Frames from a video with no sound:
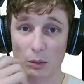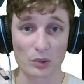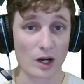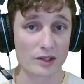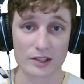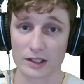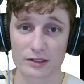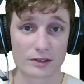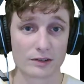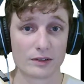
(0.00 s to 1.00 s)

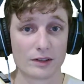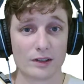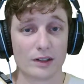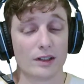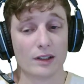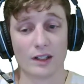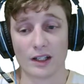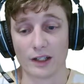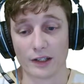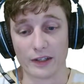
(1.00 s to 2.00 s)
process,
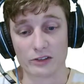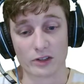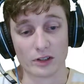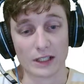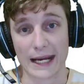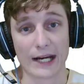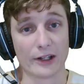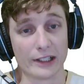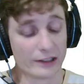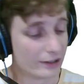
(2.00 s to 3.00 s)
this could get
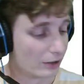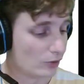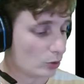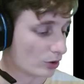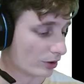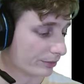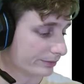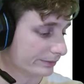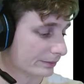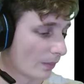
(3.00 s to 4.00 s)
hairy in the future.
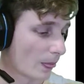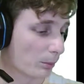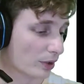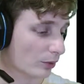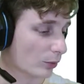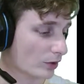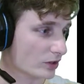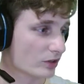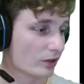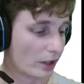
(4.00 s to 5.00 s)
But once
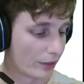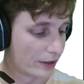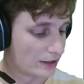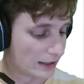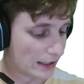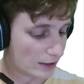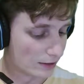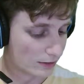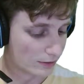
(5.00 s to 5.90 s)
it's authenticated,